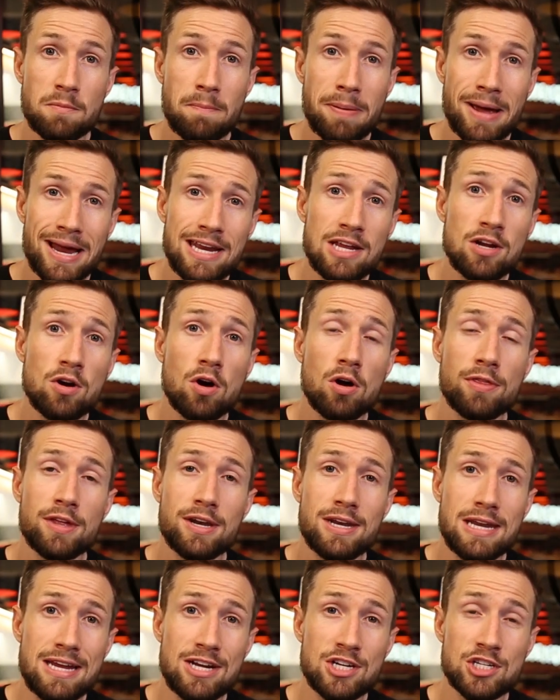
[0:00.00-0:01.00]
Depending on the
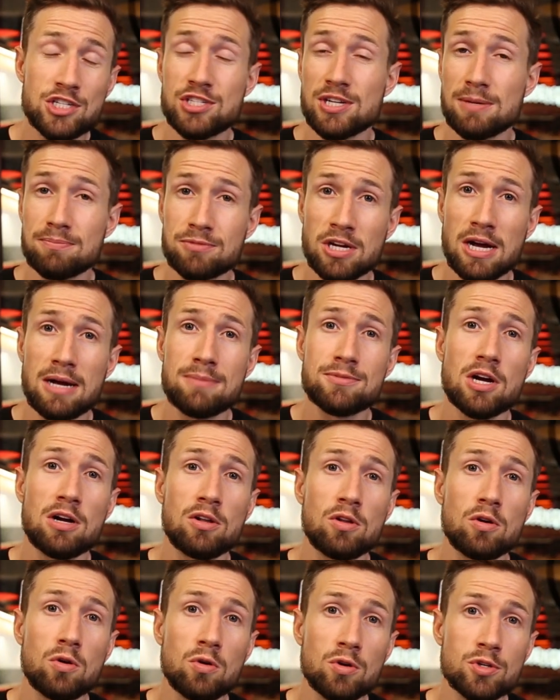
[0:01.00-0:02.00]
niche, sometimes
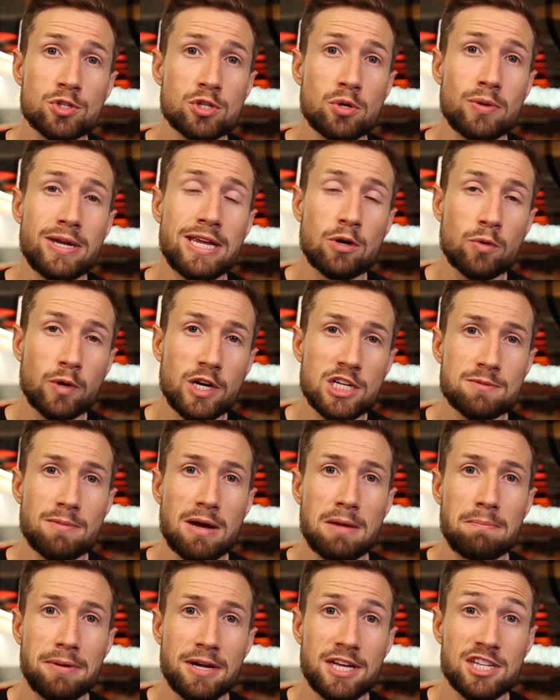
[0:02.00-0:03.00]
I'll also increase
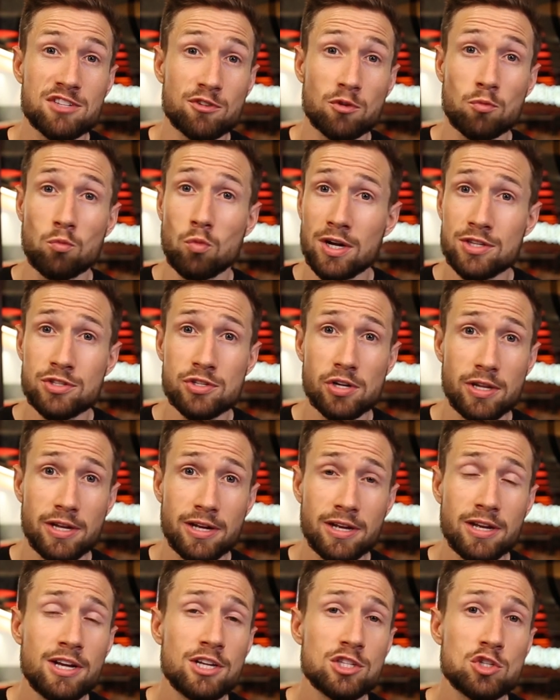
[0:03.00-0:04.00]
my bids from one dollar